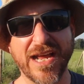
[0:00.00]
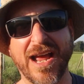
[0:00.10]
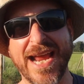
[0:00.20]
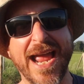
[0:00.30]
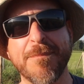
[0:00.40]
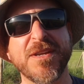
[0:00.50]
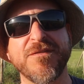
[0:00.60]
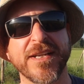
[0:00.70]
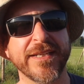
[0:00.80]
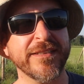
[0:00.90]
happy
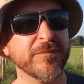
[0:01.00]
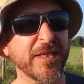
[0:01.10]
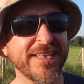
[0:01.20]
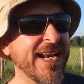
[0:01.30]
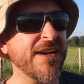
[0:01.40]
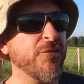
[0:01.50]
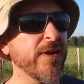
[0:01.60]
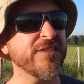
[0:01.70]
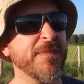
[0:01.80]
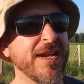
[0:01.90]
feelings, but then I
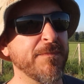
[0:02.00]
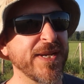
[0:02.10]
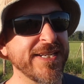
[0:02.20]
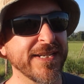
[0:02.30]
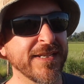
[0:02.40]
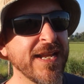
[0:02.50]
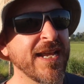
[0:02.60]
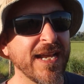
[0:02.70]
voiced my opinion